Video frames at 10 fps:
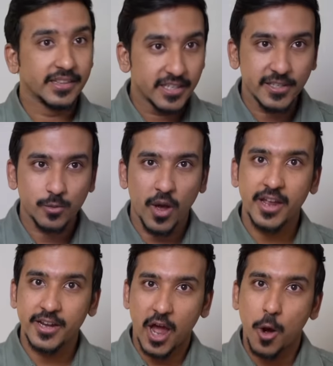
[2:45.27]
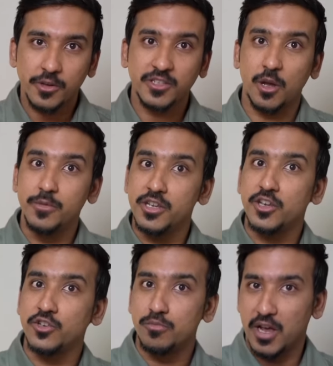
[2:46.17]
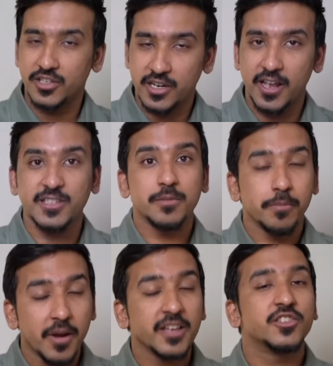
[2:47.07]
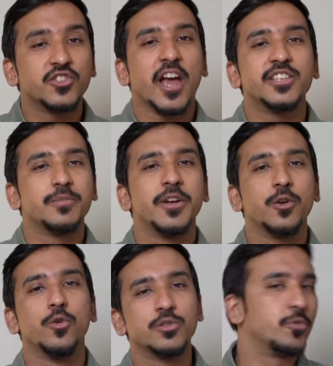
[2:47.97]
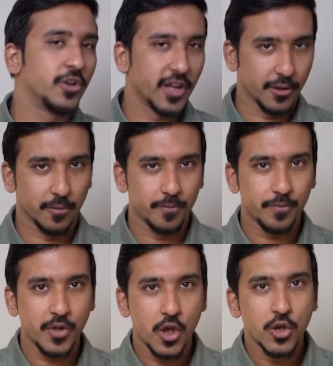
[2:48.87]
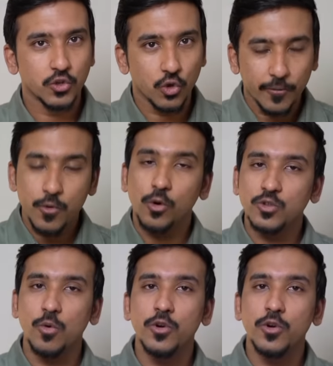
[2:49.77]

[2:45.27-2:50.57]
This is why now it's Communication Masterclass plus Chat GPT course put together. So if you also